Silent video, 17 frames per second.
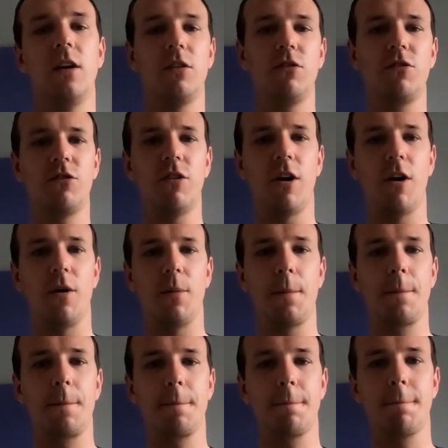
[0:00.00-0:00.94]
So
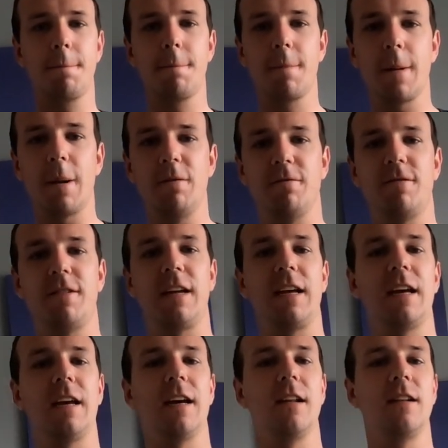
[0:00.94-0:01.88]
I'm
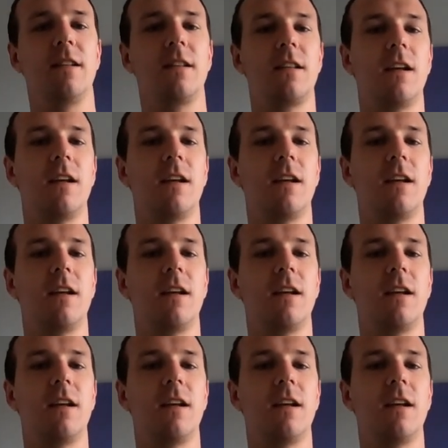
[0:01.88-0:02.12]
thinking,